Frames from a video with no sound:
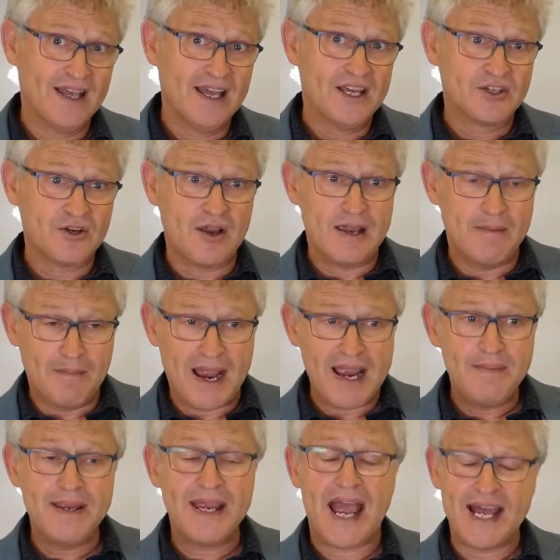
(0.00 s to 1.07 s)
So it may
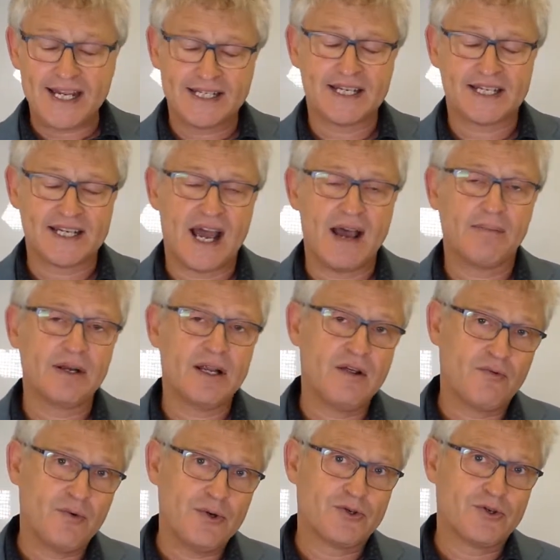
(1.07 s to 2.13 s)
be, as an example, if
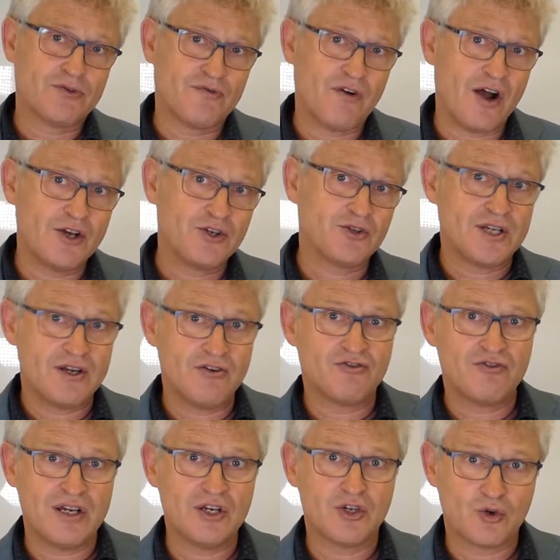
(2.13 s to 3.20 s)
we were to divide your
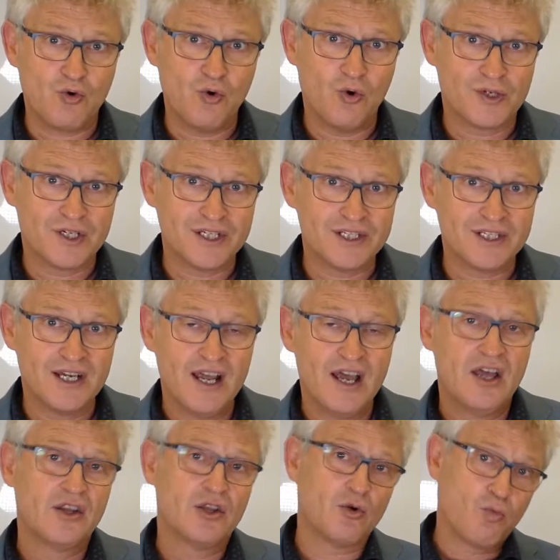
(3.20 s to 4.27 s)
territory into quarters,
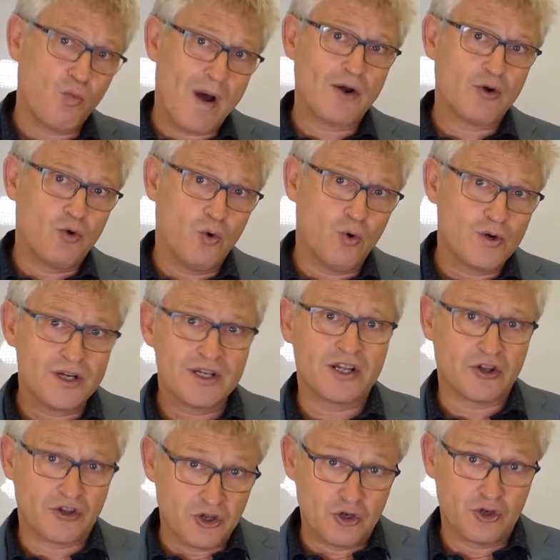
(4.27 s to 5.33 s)
the one quarter,
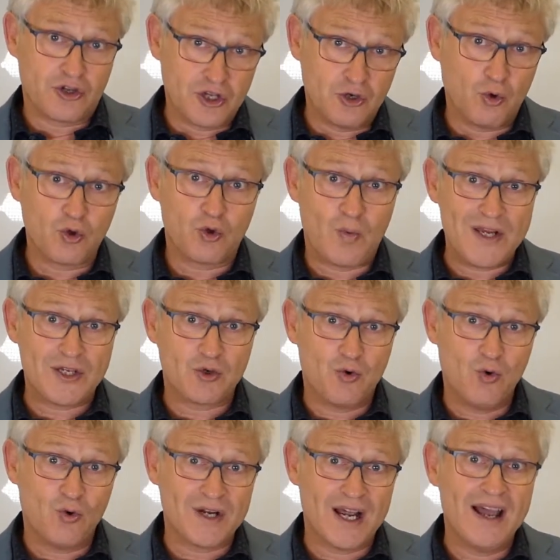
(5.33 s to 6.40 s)
the northwest
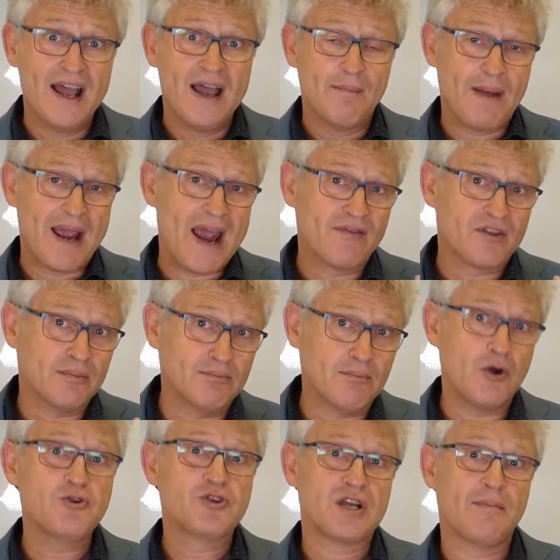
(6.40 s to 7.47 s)
quarter, may have the
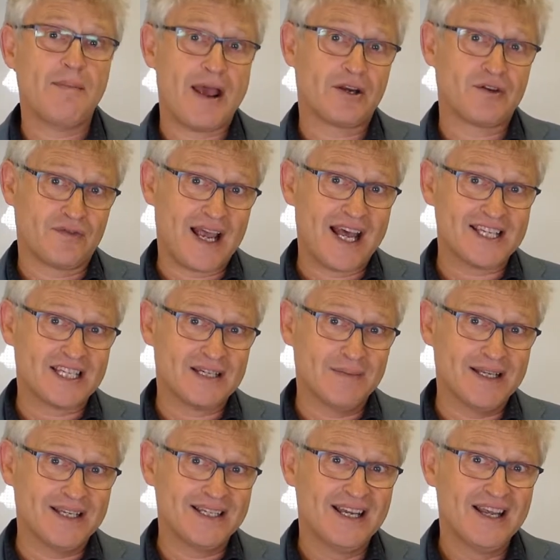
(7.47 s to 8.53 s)
most amount of
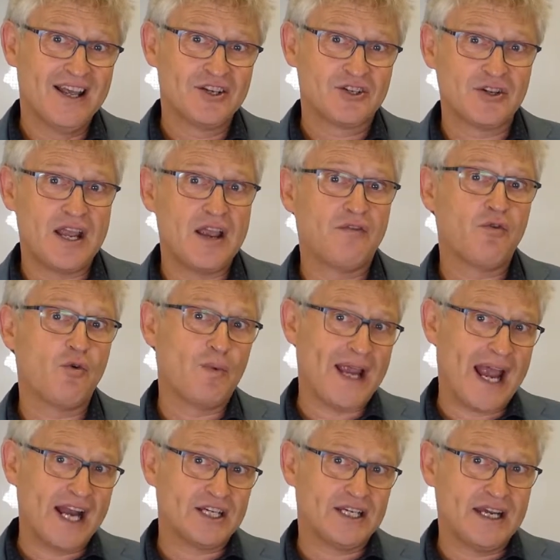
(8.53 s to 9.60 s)
customers, so therefore we
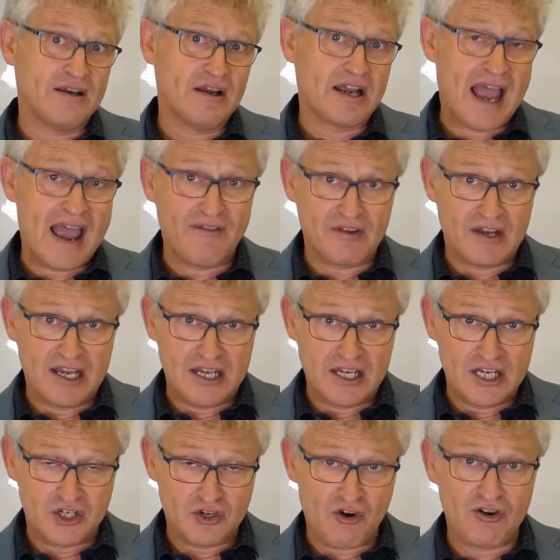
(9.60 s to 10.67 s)
actually have
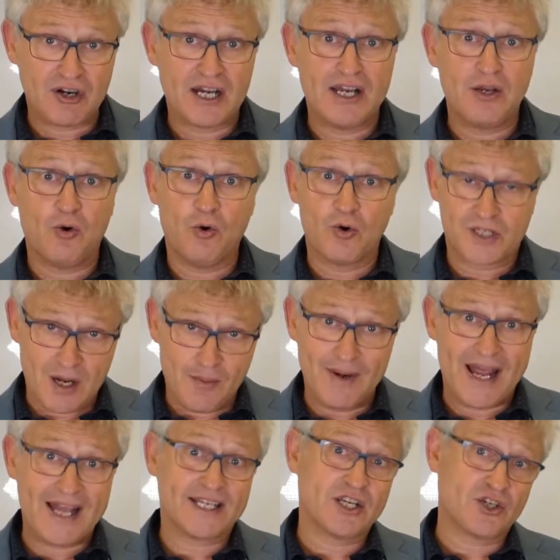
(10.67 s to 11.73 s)
historically, or someone
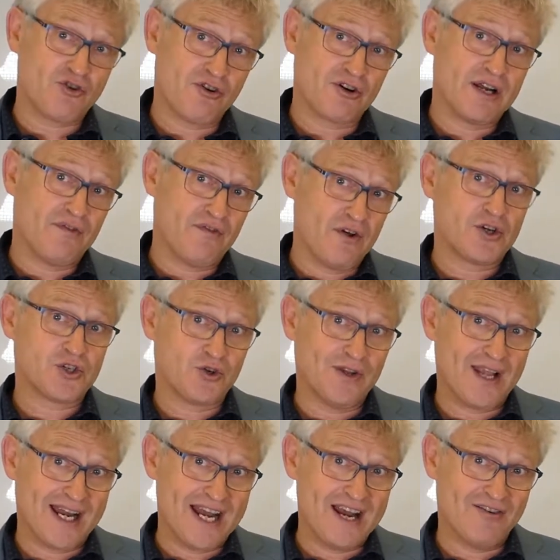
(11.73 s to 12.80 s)
has historically focused on
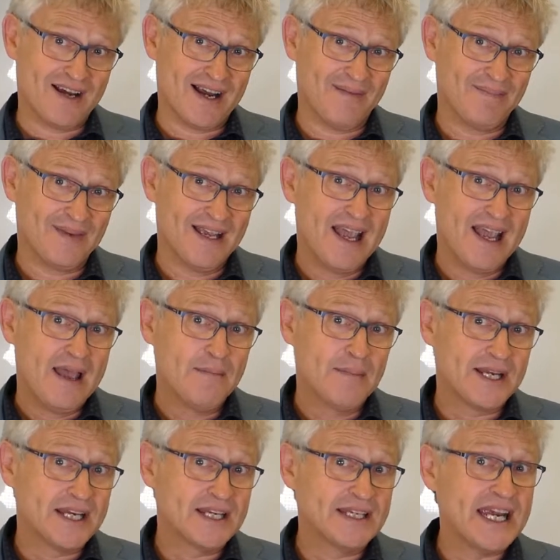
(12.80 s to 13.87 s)
that area. But
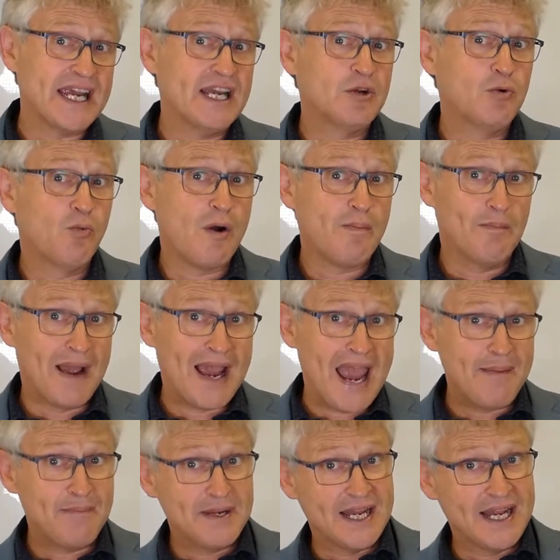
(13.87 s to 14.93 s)
indeed, what may
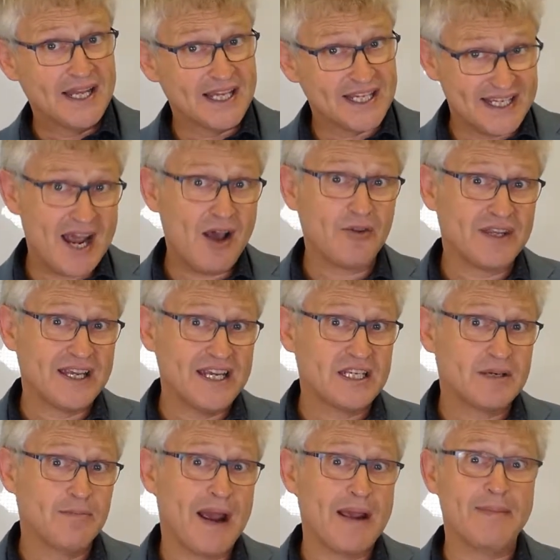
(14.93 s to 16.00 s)
happen in the
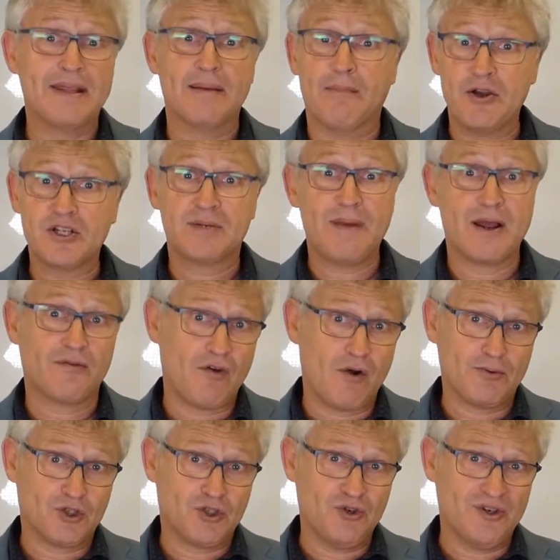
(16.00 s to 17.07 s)
southeast may be the most amount of
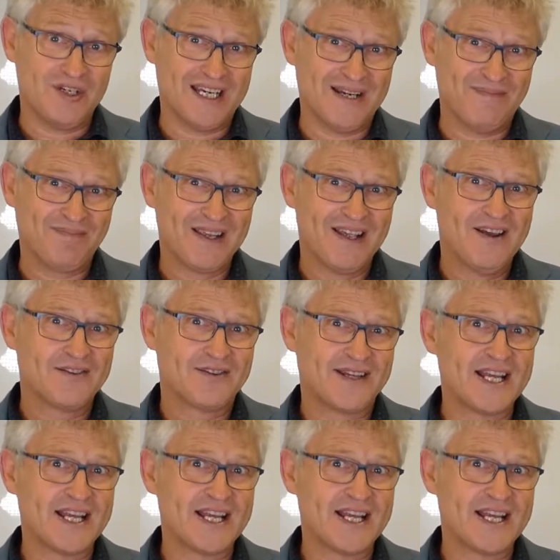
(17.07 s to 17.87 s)
opportunity. So